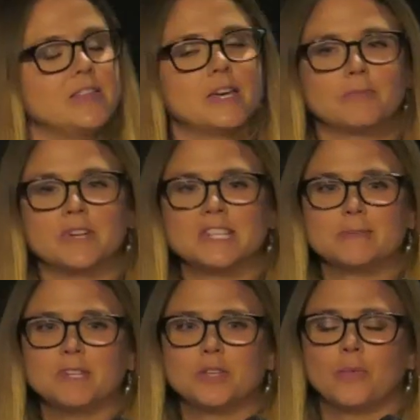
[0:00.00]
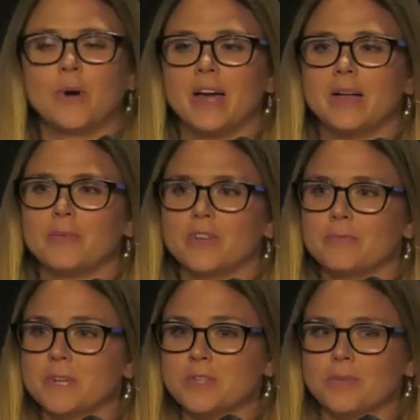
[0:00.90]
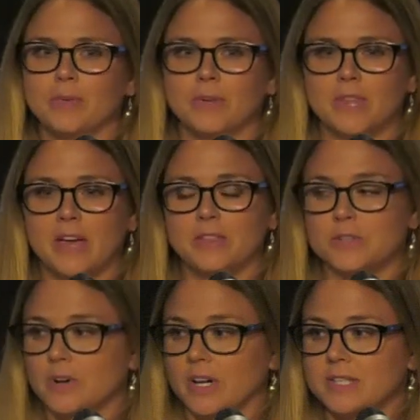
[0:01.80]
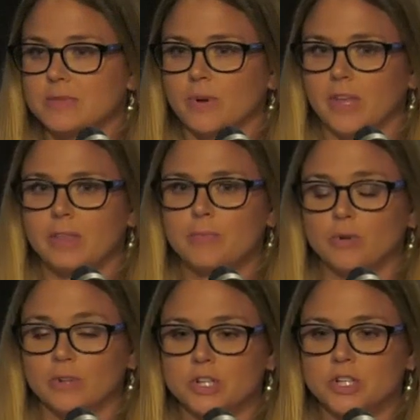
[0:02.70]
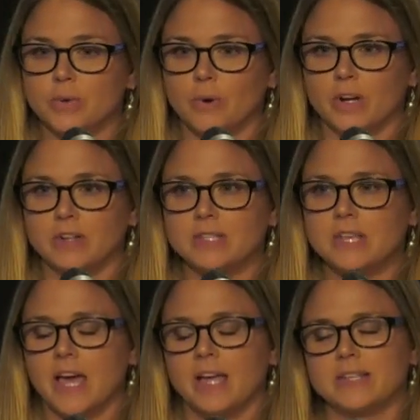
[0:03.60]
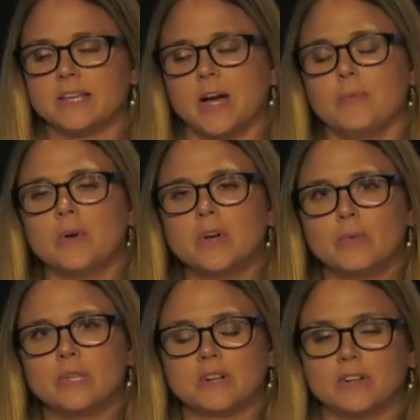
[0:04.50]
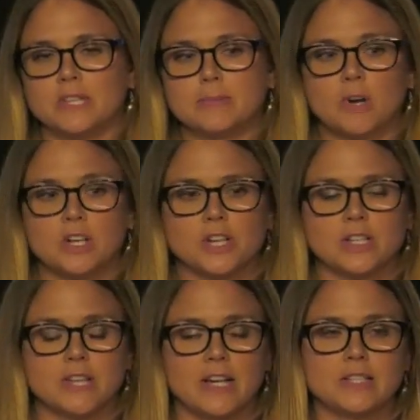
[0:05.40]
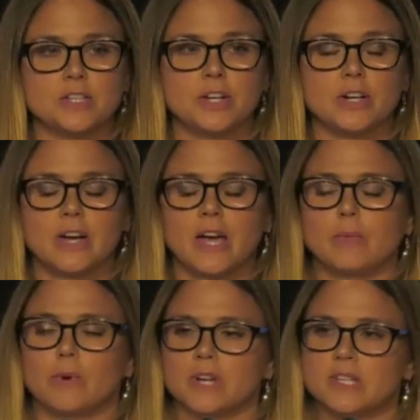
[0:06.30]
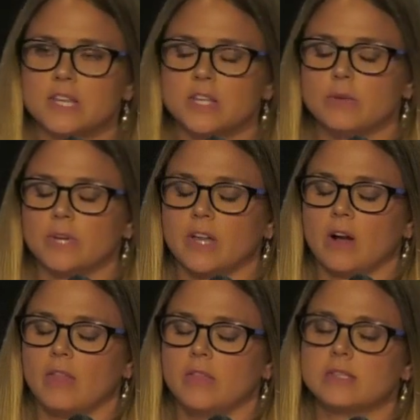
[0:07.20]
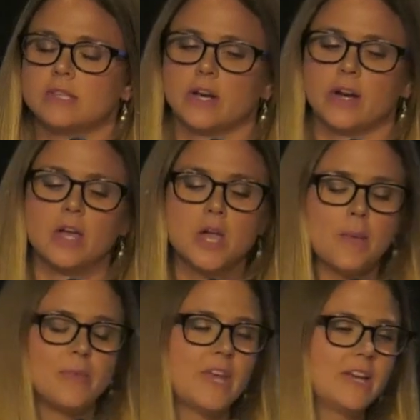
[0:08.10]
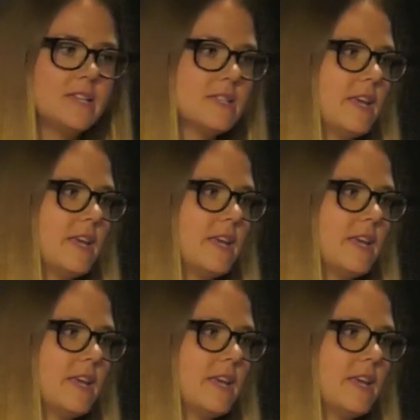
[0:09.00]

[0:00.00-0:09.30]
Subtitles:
that brings me to what we've been doing at the Trust with buller shearwaters. And we started this project last year, and we're continuing it on this year. But that is to